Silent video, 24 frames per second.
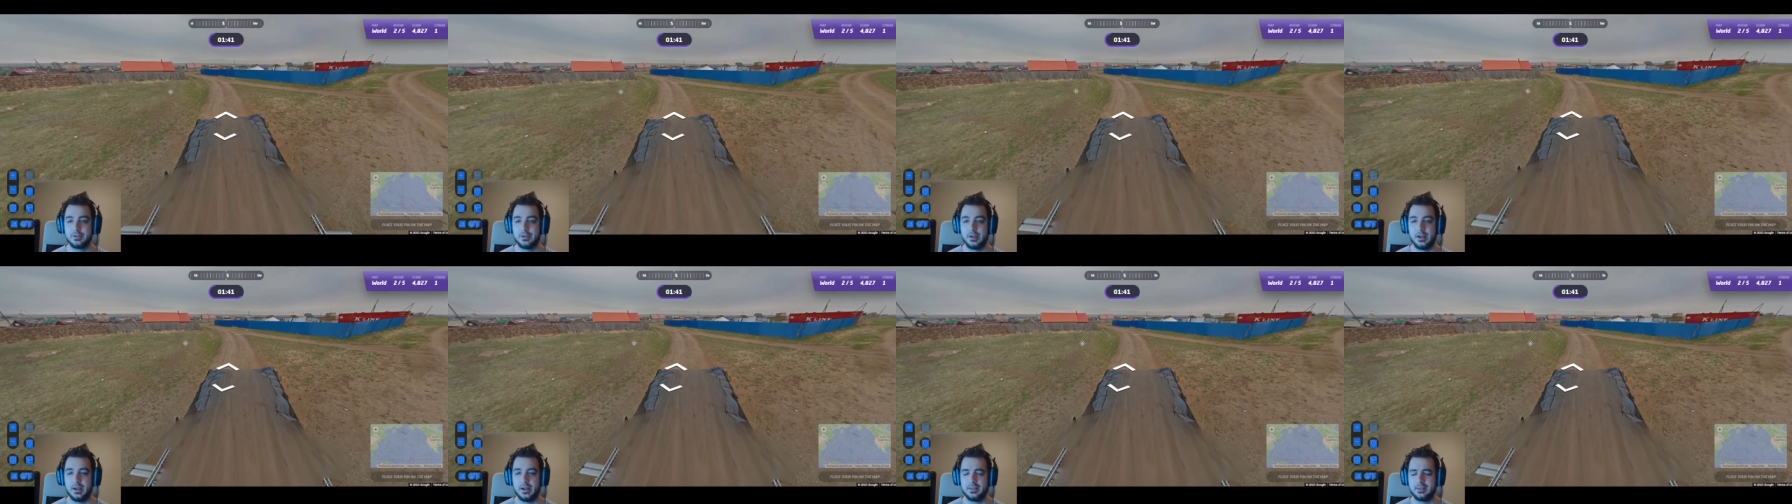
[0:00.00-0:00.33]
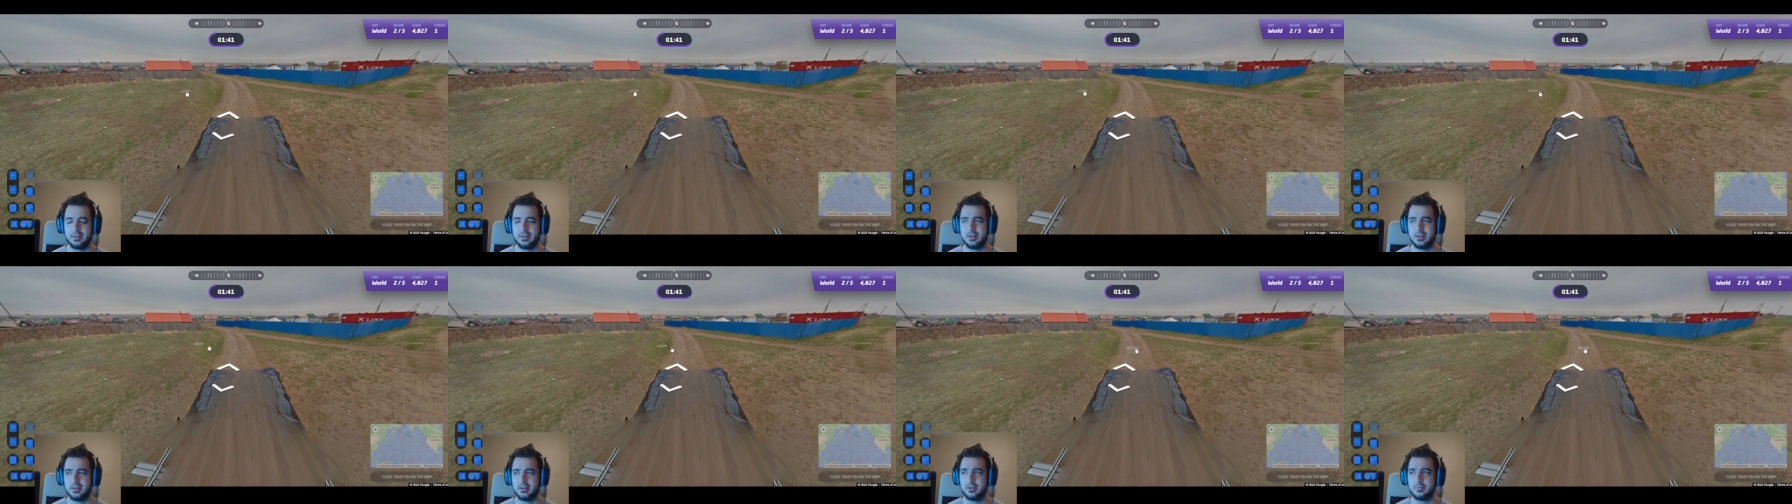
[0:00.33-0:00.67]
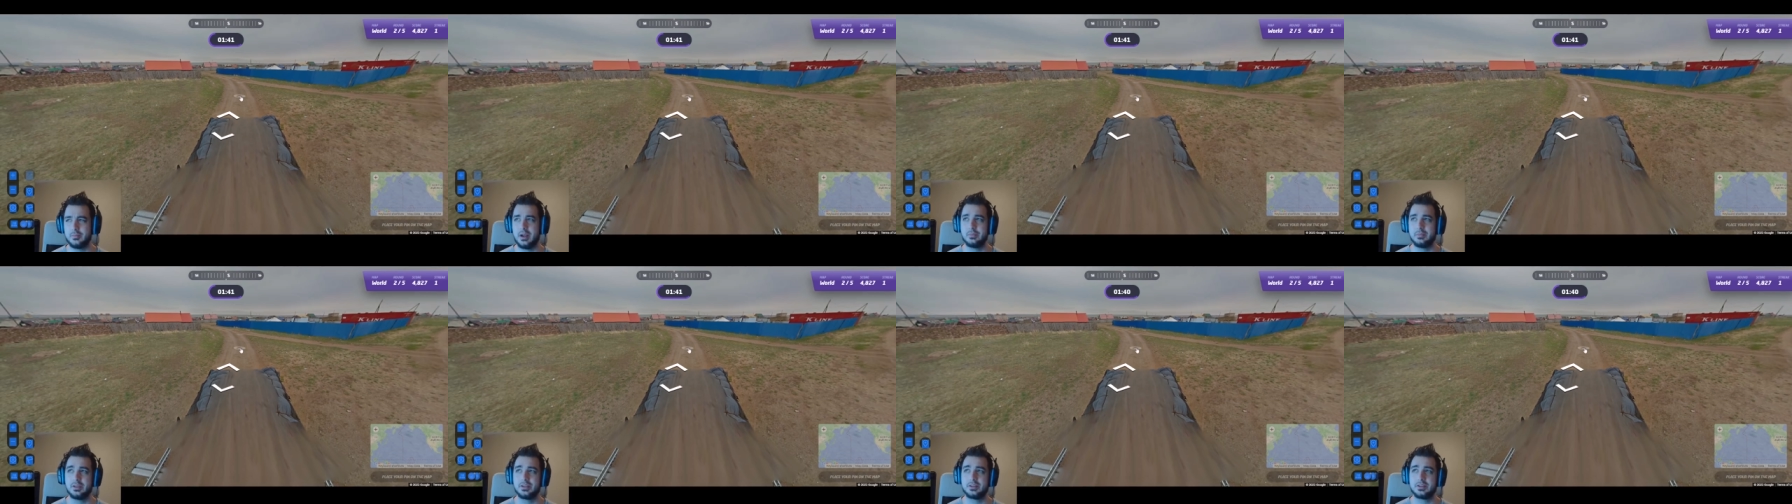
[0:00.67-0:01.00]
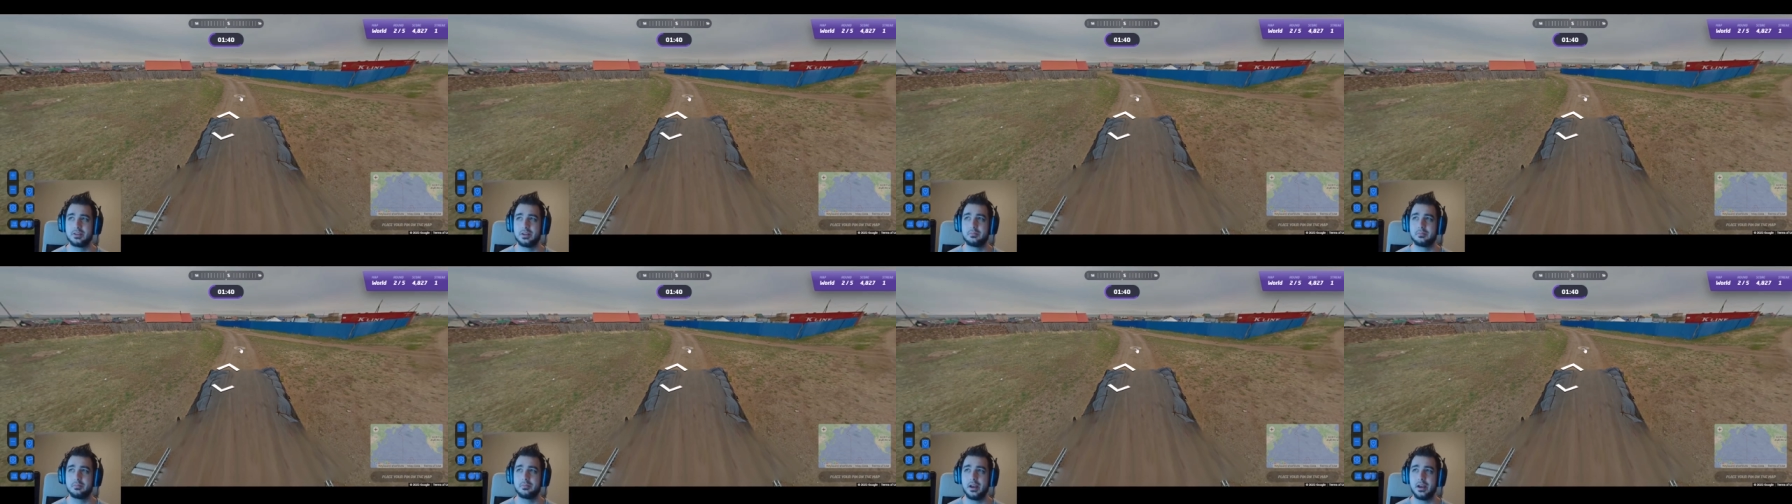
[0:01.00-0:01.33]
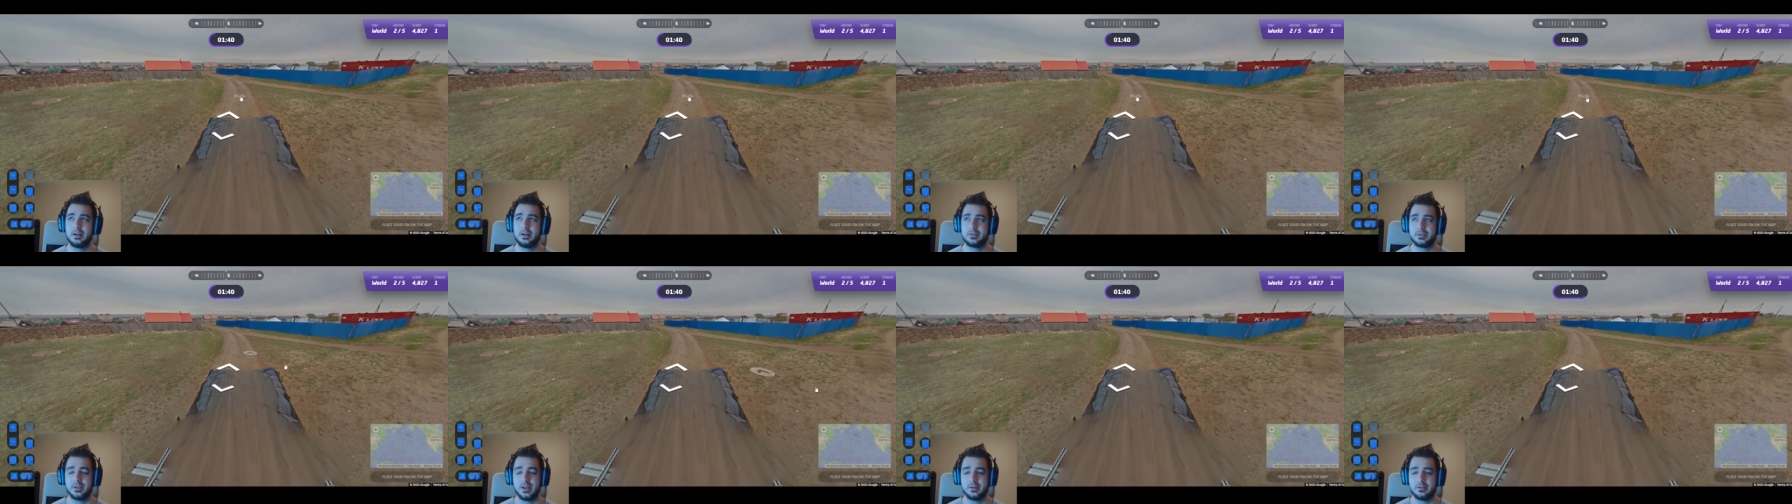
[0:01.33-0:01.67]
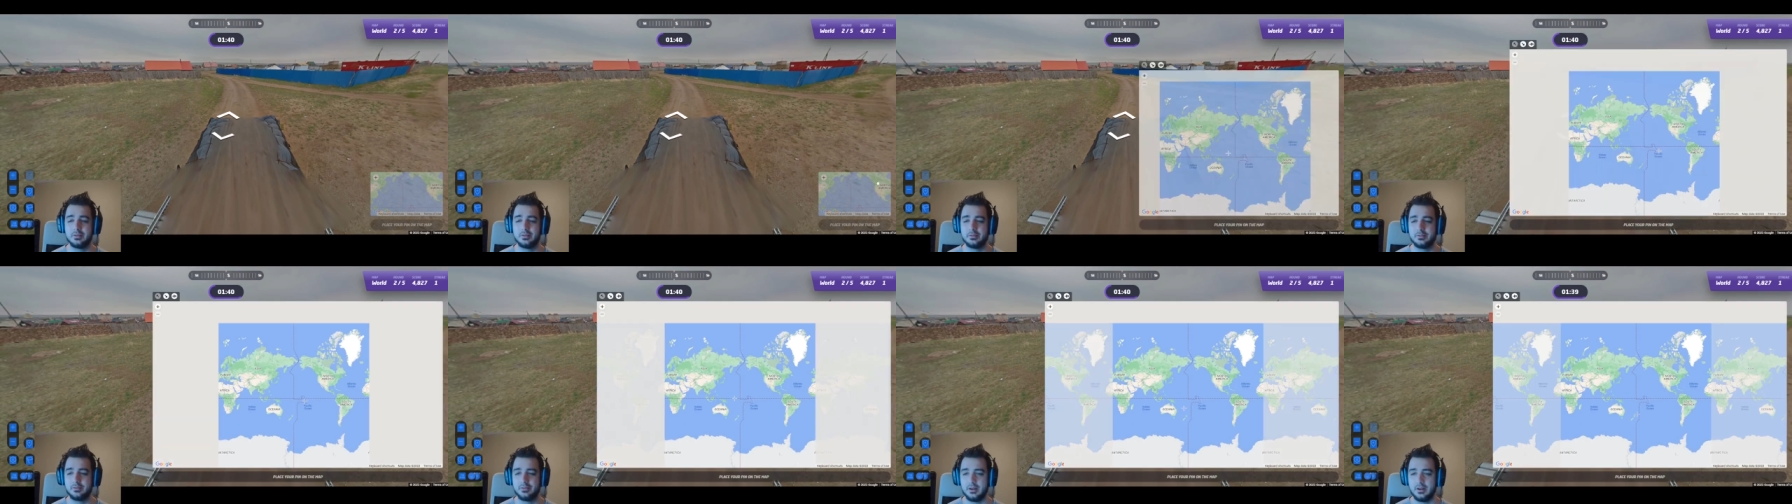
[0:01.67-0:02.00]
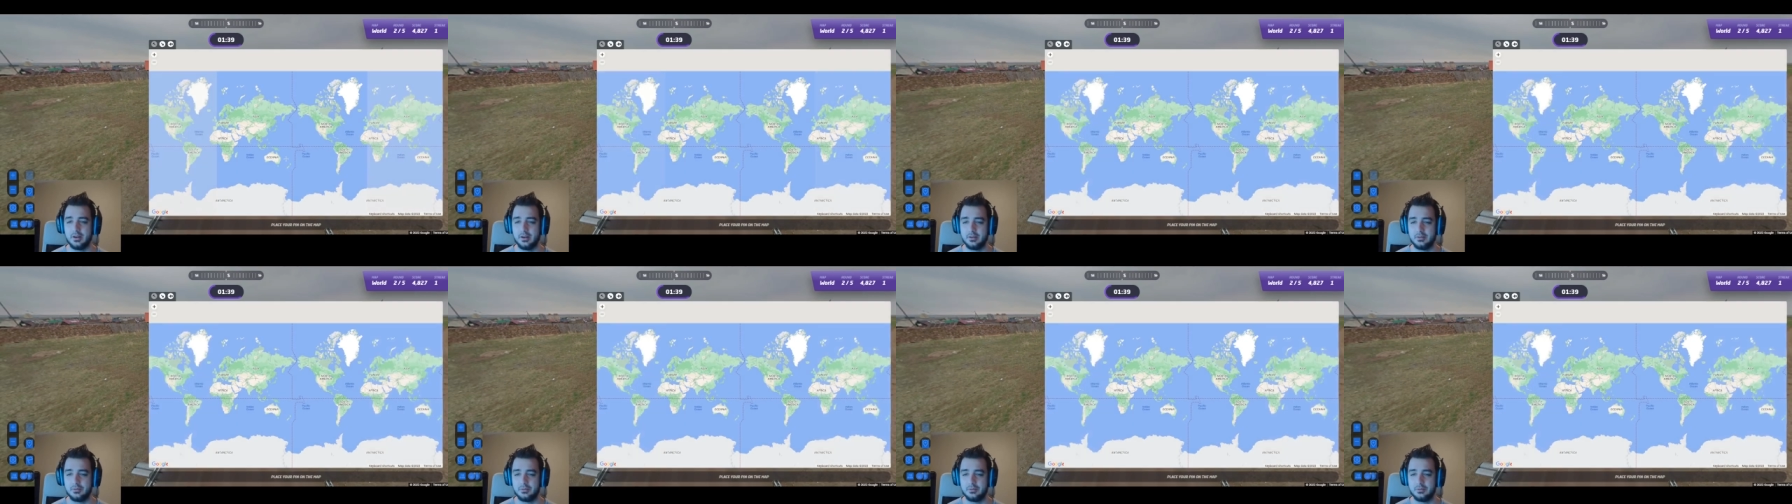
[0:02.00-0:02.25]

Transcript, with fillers: I think there might be some outside of uh,